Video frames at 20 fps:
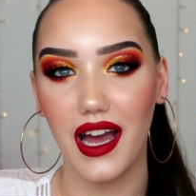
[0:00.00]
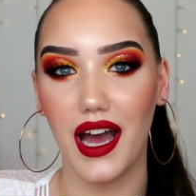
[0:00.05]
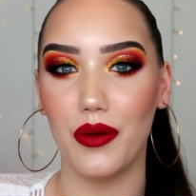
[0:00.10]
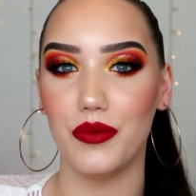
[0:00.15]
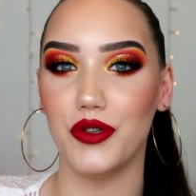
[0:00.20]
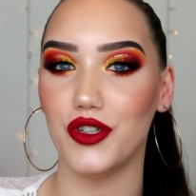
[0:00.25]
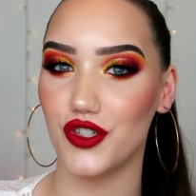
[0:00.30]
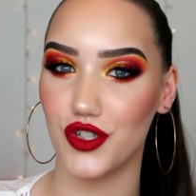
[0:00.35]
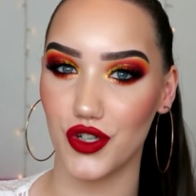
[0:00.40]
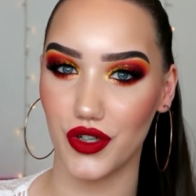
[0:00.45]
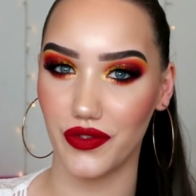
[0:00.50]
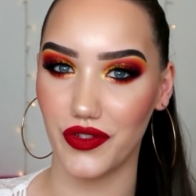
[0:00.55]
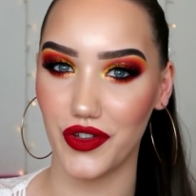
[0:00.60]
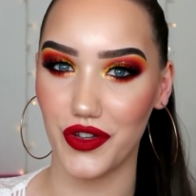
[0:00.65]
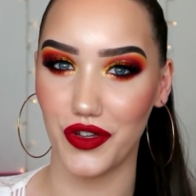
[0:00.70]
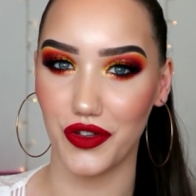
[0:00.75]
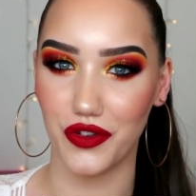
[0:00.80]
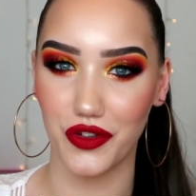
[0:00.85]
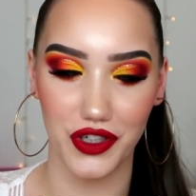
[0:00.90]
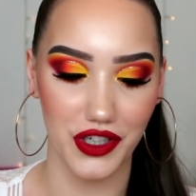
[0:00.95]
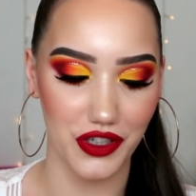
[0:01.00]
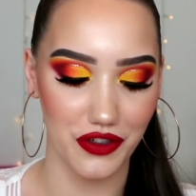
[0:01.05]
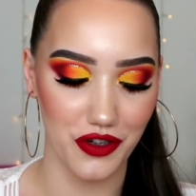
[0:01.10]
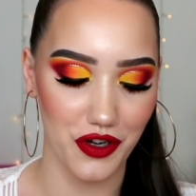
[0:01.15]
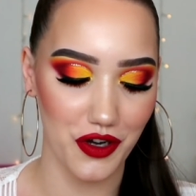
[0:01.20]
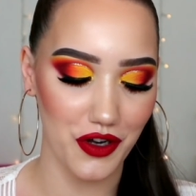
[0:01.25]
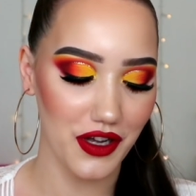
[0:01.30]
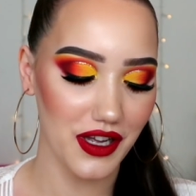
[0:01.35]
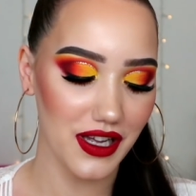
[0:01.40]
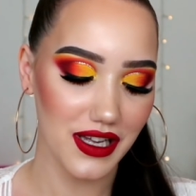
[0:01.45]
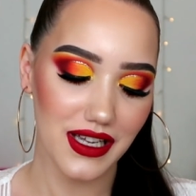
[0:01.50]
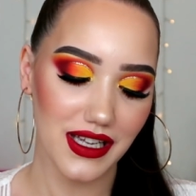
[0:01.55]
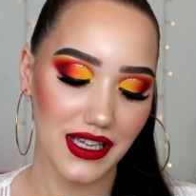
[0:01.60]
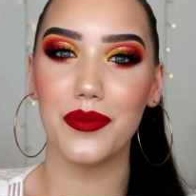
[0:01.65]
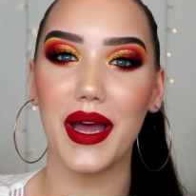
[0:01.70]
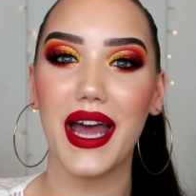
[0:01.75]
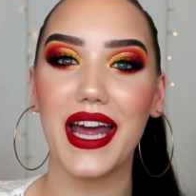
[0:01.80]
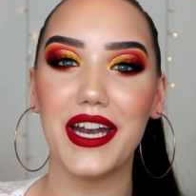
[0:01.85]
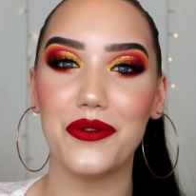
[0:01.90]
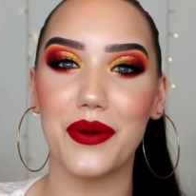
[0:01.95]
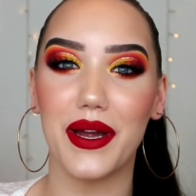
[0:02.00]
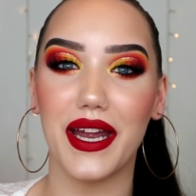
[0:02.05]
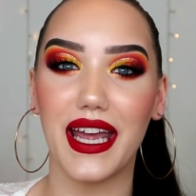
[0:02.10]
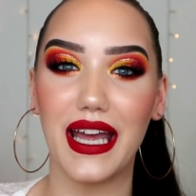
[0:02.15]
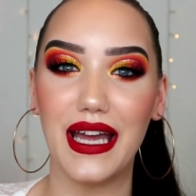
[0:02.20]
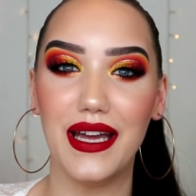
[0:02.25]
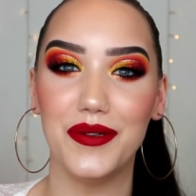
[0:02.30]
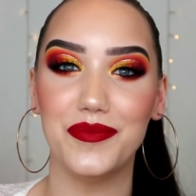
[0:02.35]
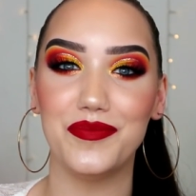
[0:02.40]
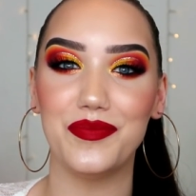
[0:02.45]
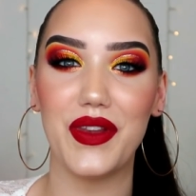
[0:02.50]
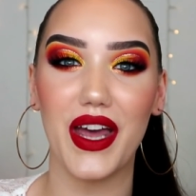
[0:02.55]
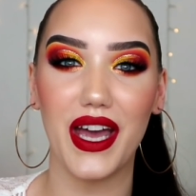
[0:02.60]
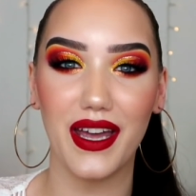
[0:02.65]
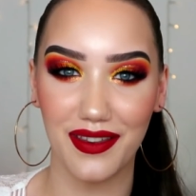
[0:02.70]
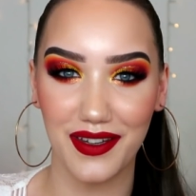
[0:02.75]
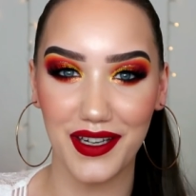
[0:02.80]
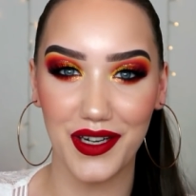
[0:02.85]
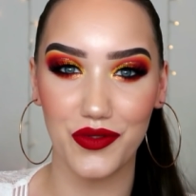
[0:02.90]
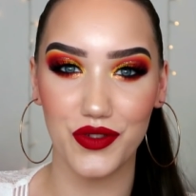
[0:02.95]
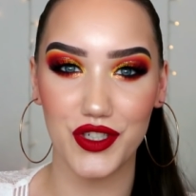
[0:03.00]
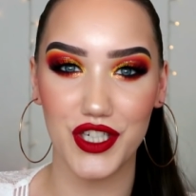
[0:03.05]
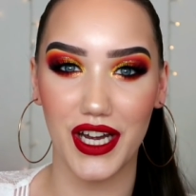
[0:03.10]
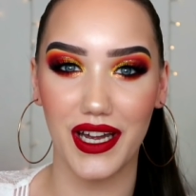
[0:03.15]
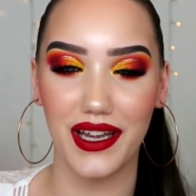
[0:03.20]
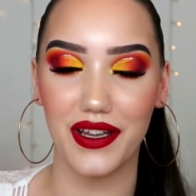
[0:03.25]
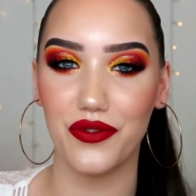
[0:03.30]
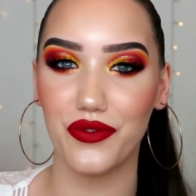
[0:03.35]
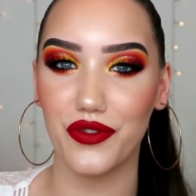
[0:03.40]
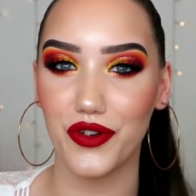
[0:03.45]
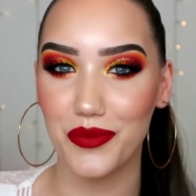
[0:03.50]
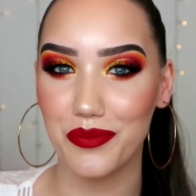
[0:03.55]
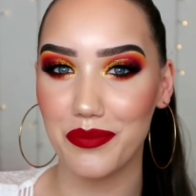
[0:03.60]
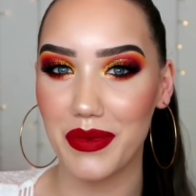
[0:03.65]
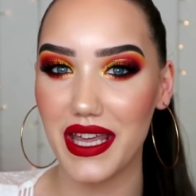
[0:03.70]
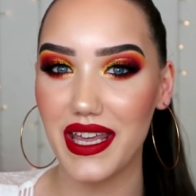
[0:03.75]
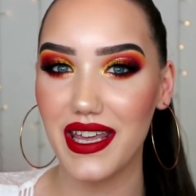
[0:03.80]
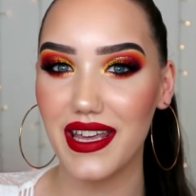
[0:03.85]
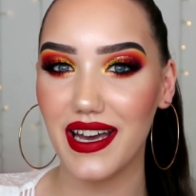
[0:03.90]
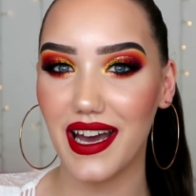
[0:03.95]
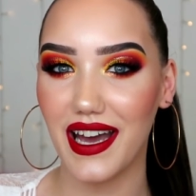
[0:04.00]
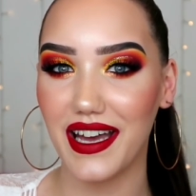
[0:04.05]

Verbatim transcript: I'm not sure if you'll agree or not. But anyway, that is enough chatting for me.